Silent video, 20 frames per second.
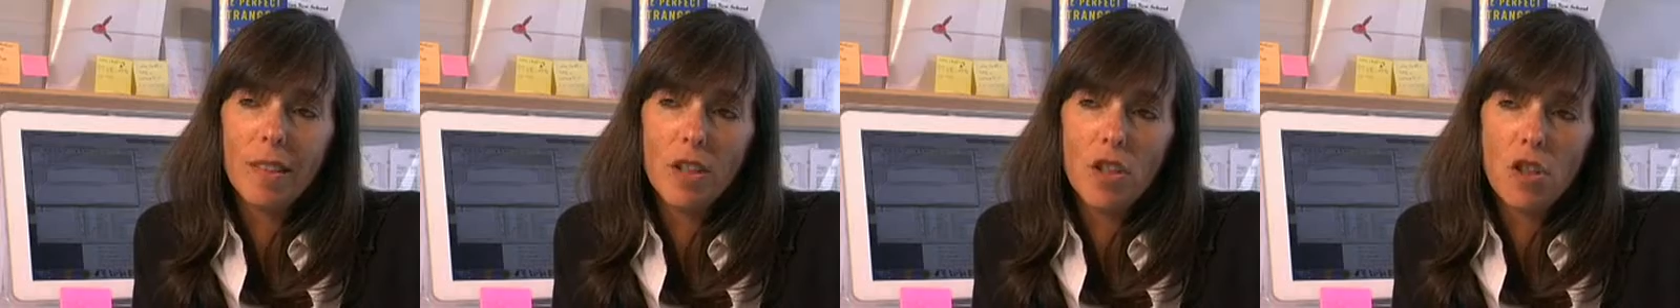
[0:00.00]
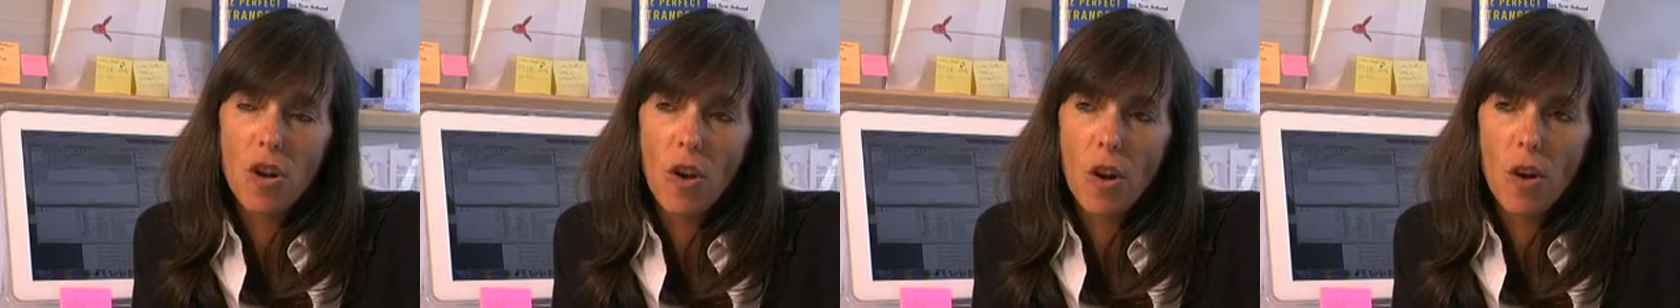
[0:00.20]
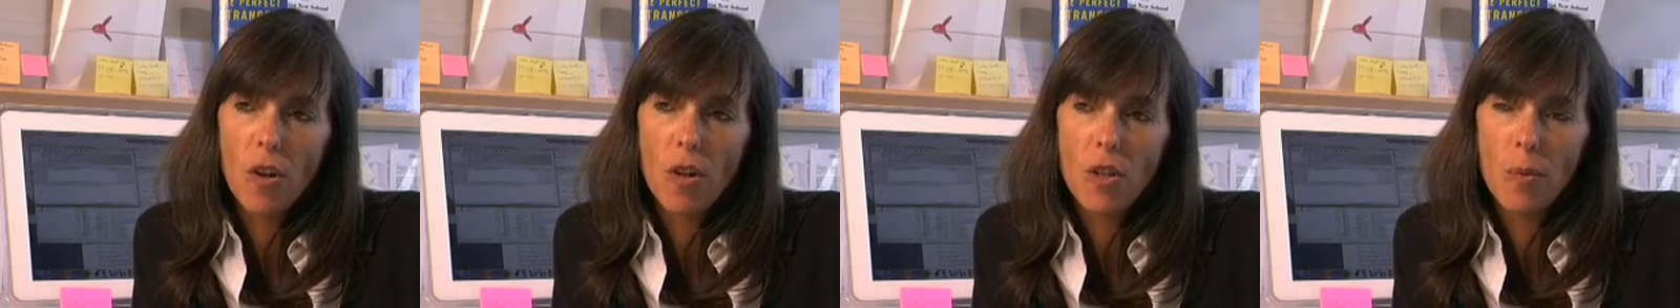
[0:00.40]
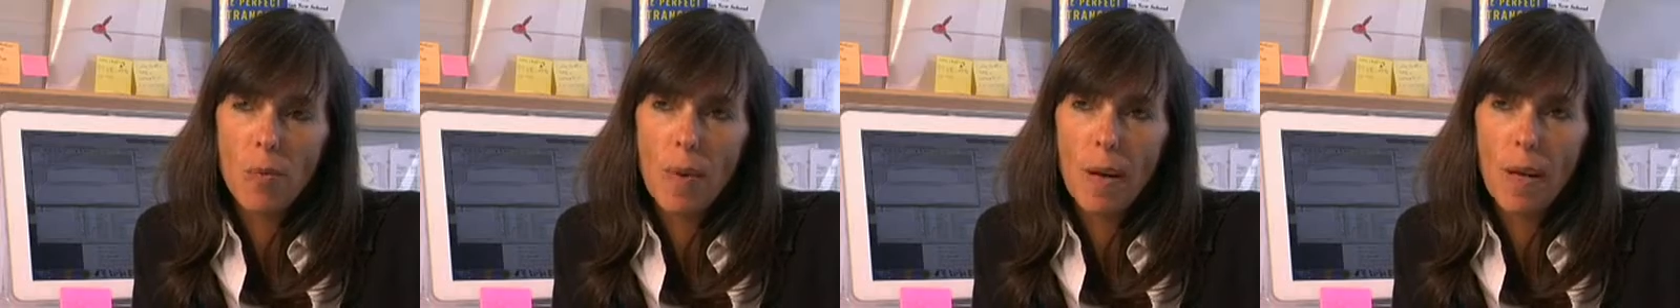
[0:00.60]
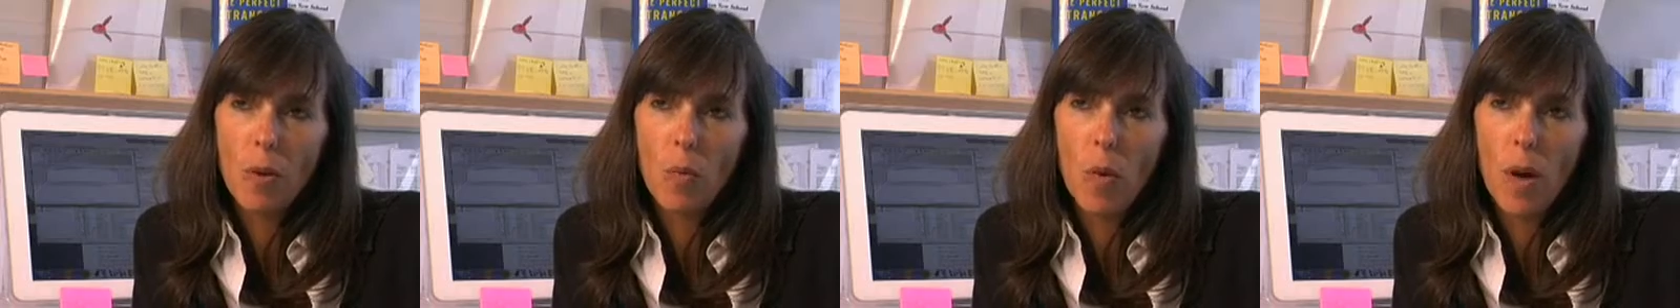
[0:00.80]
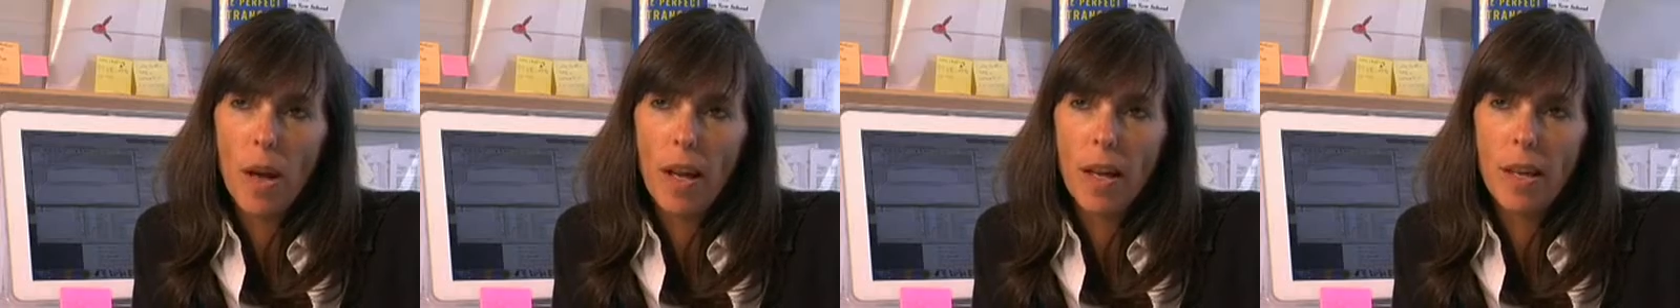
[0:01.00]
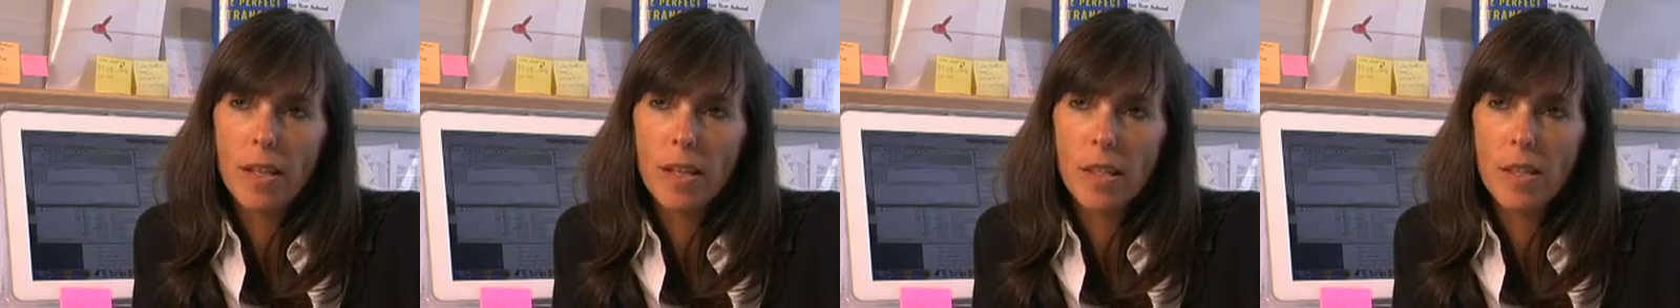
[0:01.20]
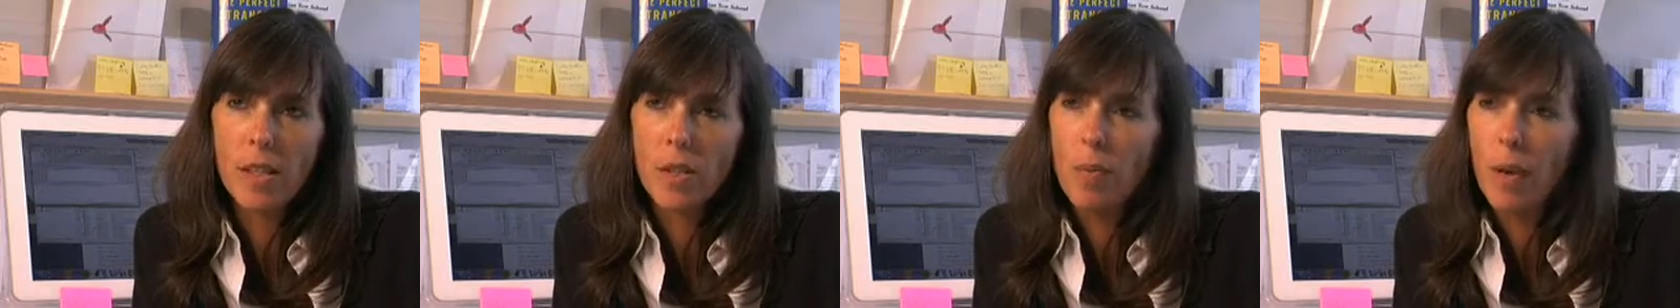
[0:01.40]
in charge in many
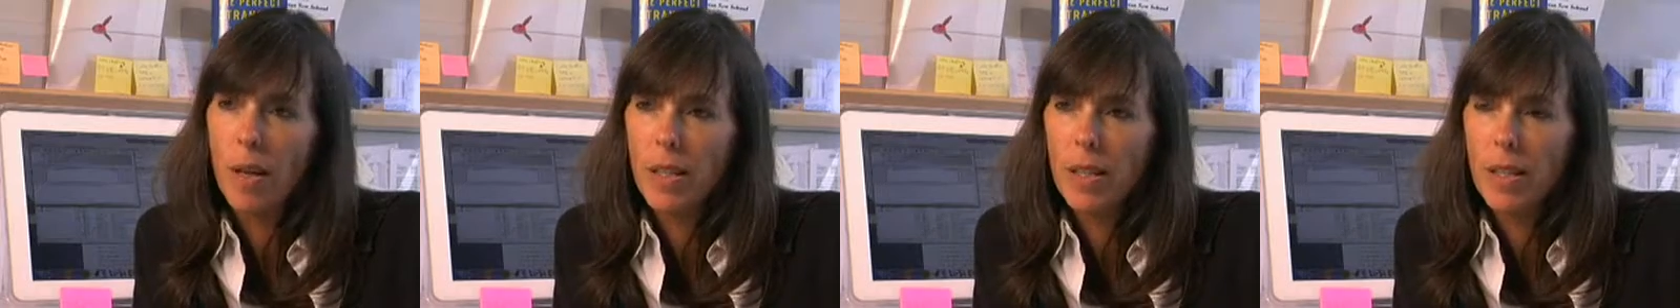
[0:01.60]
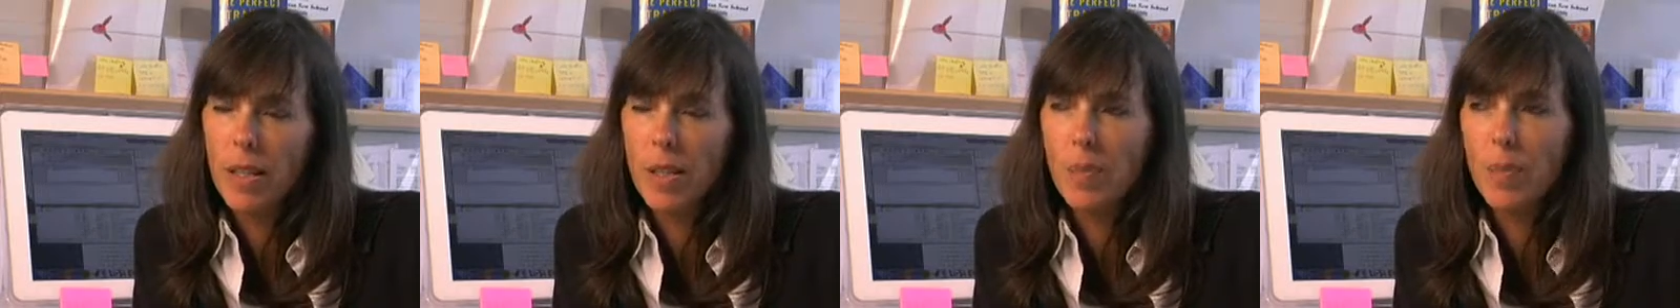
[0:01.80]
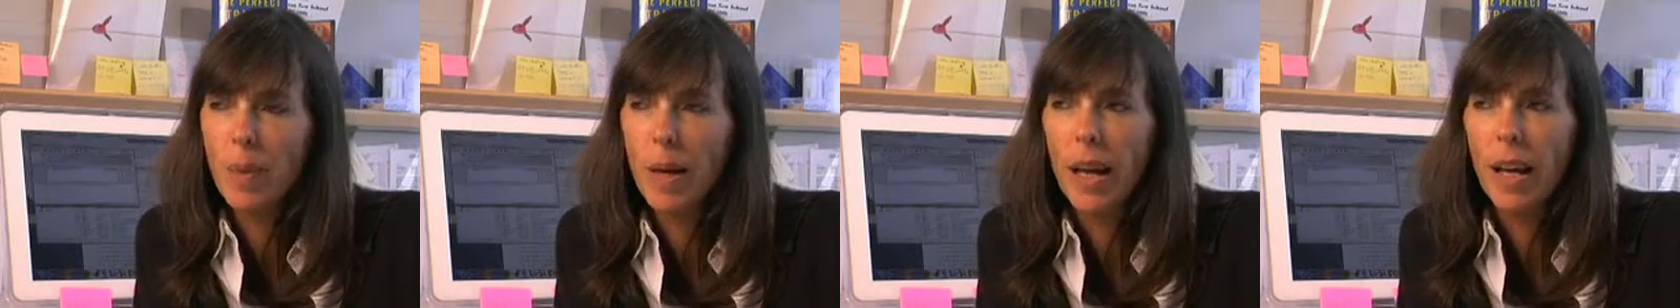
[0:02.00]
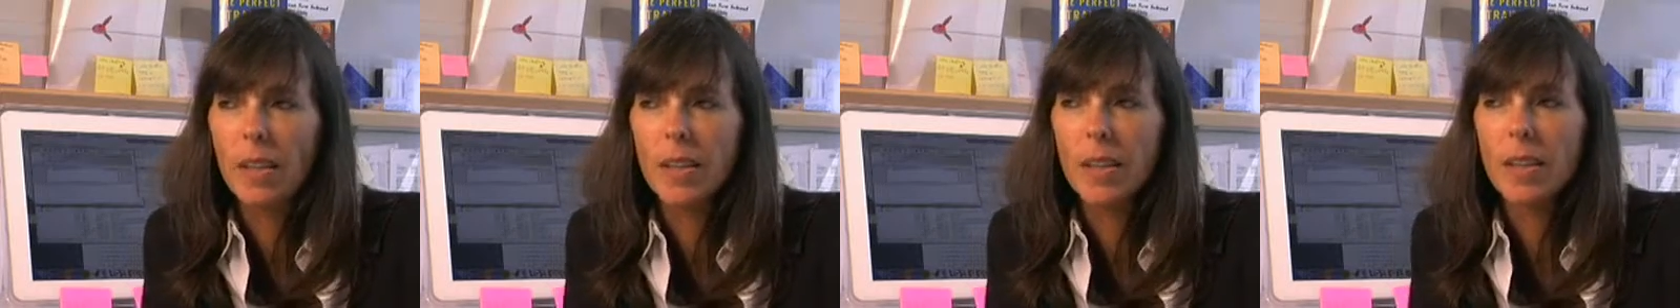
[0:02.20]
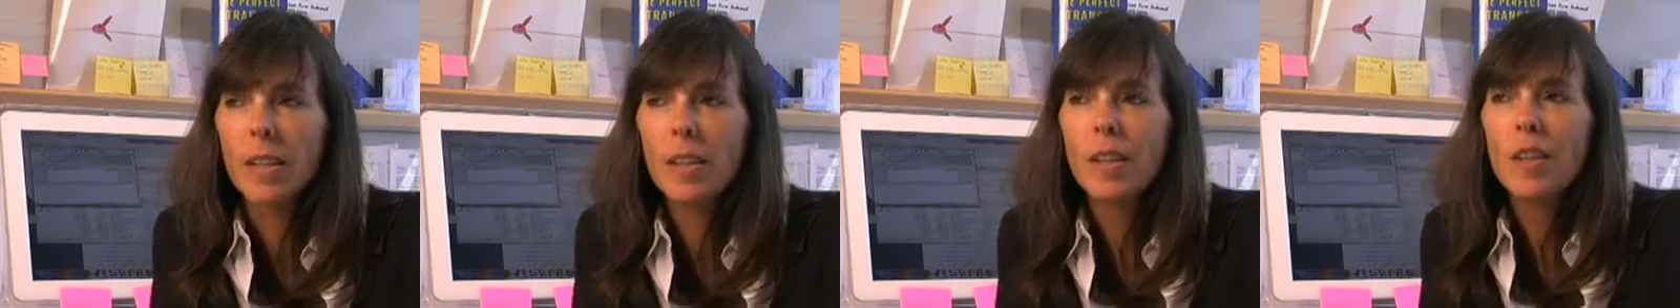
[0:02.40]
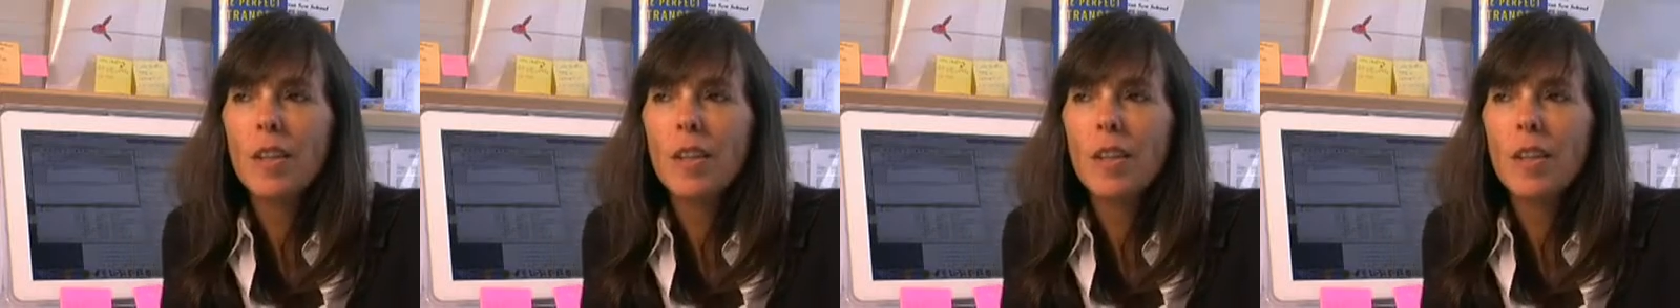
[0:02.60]
ways as you might suspect